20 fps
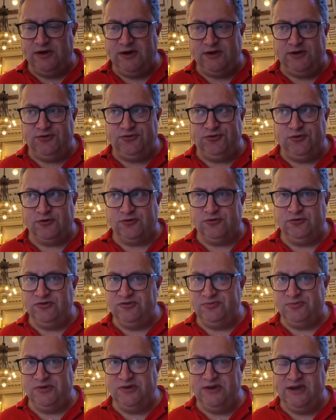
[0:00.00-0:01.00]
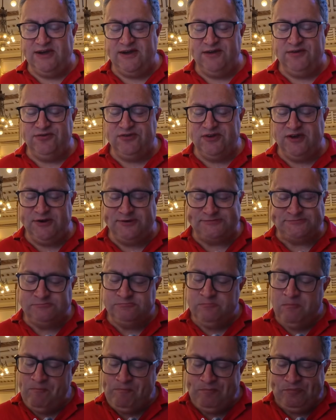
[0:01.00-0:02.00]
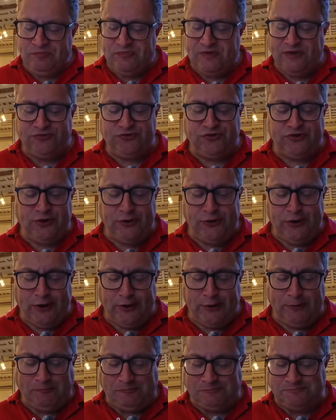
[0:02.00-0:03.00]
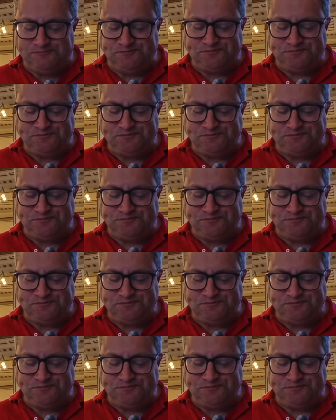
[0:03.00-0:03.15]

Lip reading: And it's not crisp on the outside. That's a no-no.